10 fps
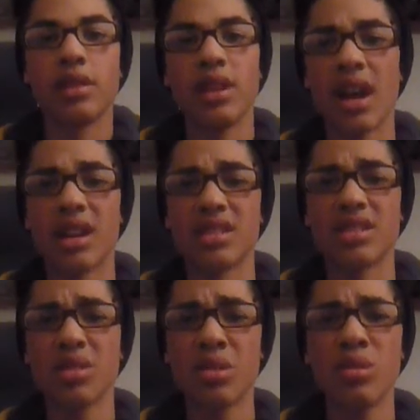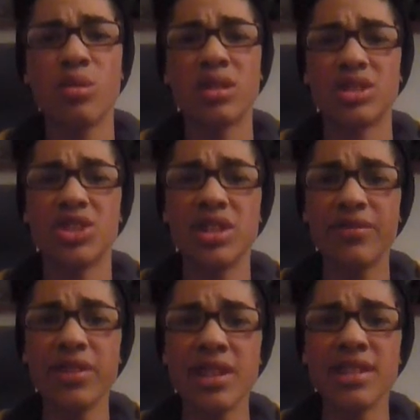Yeah, so she
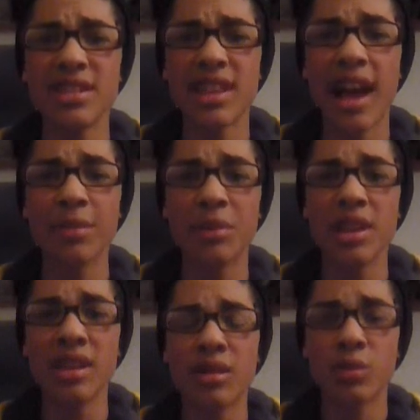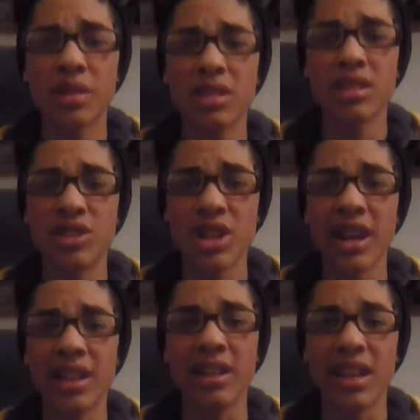freaking stabbed me with the
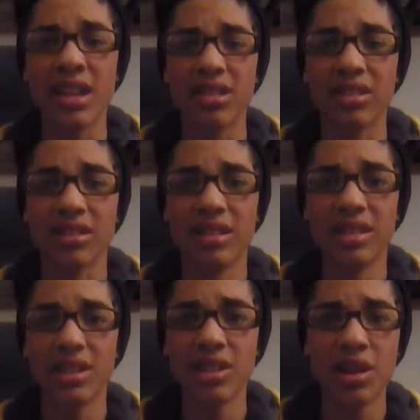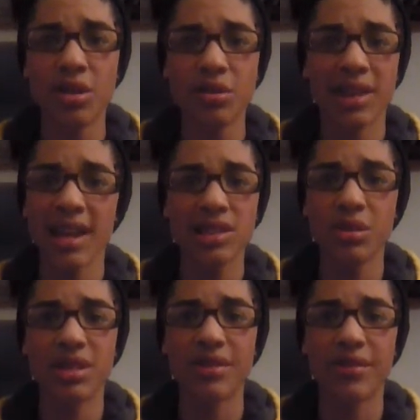giant needle. You know, that's
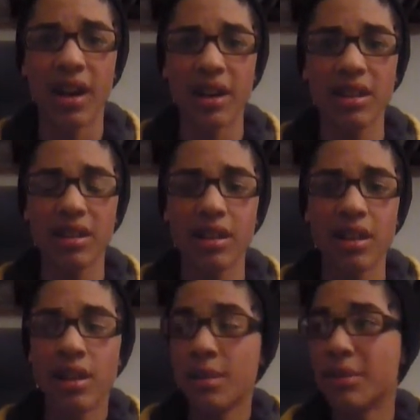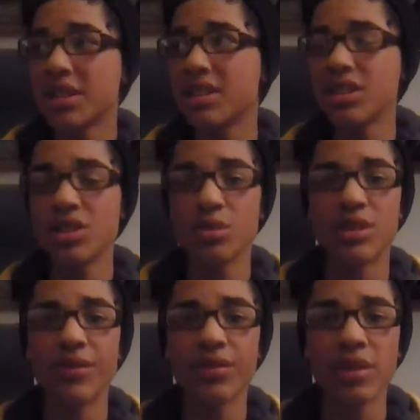always fun. My sister
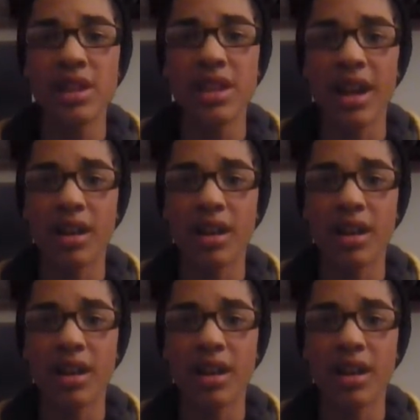was freaking